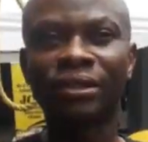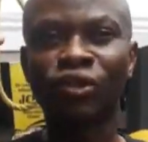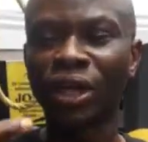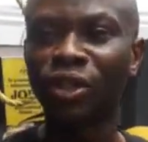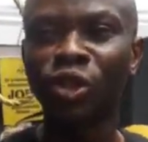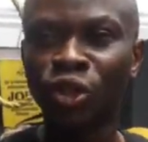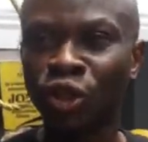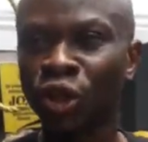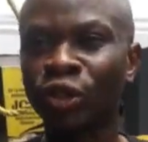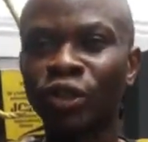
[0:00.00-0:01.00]
trade
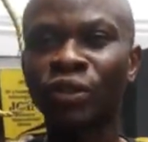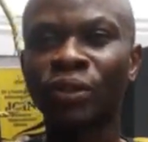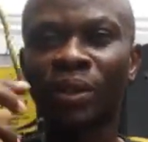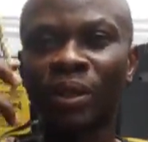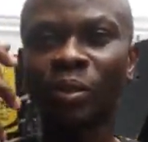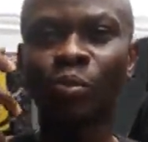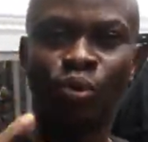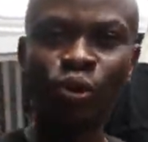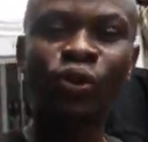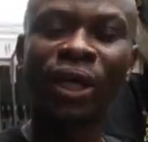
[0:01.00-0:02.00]
unions
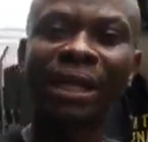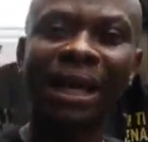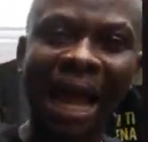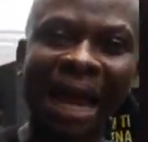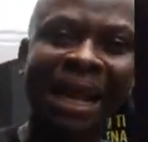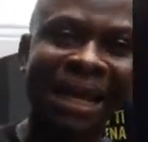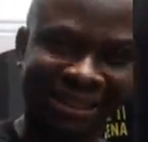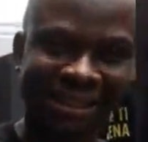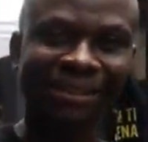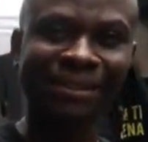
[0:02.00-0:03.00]
put together an
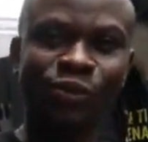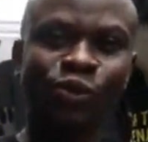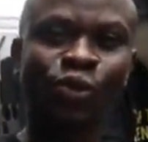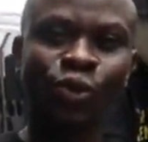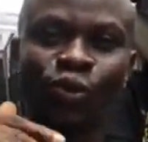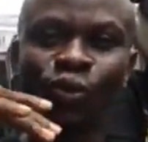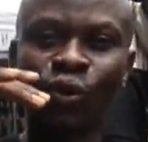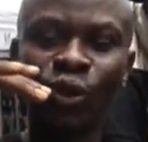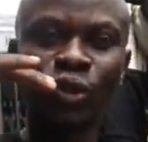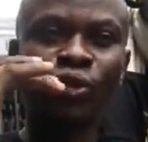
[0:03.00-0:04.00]
action
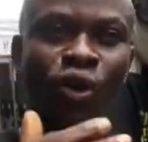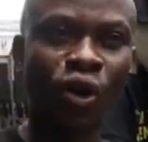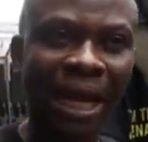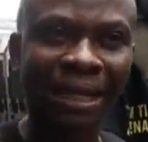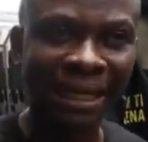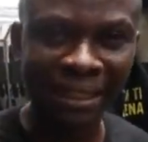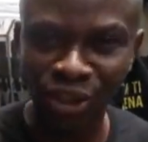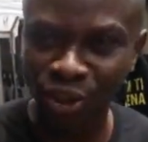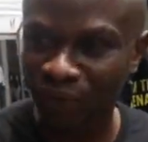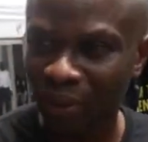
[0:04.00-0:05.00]
to draw the
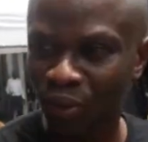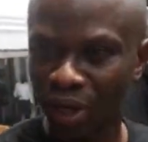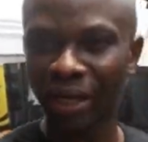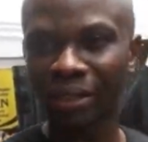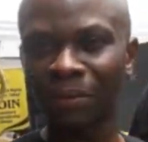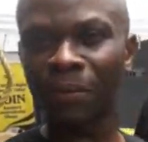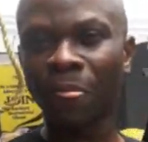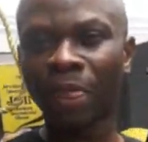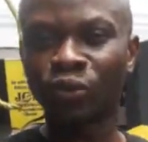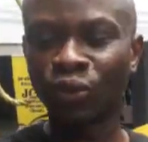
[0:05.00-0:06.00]
attention of the world
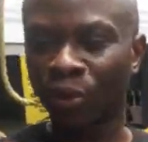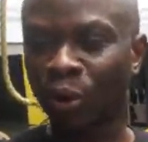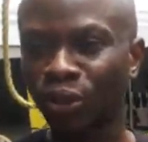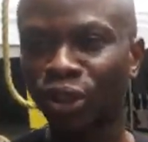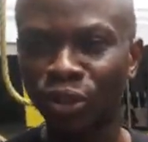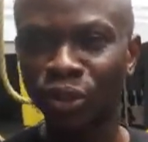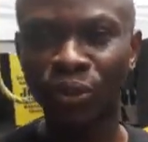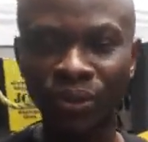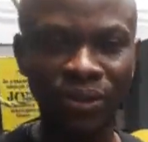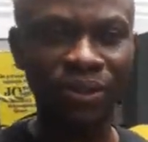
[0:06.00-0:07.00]
to the
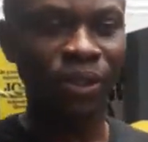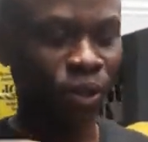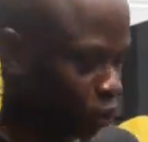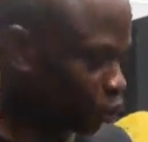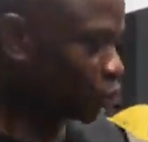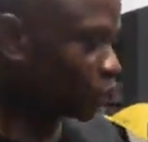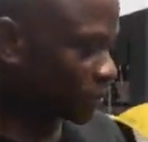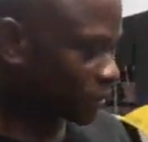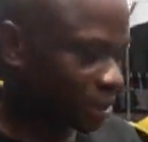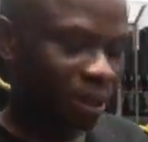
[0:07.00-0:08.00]
continuous
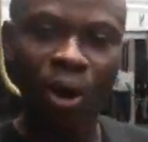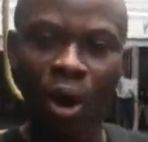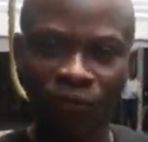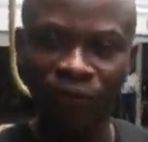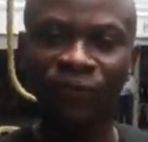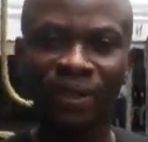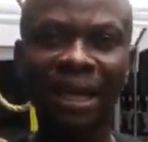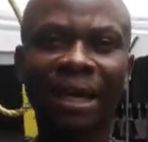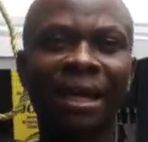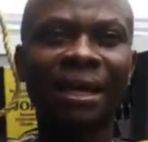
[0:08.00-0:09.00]
use of
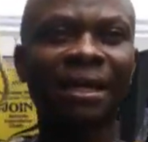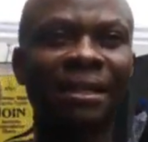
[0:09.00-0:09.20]
the